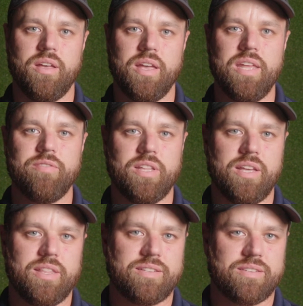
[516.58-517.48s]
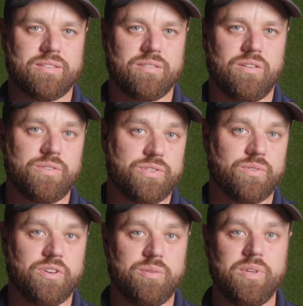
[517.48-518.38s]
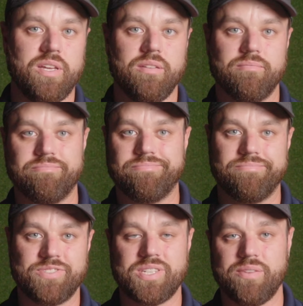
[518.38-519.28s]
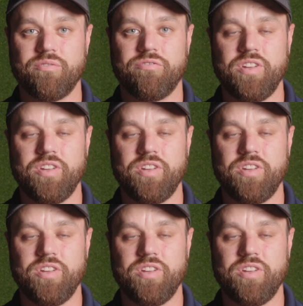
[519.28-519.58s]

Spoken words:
and even then that's also going to be 7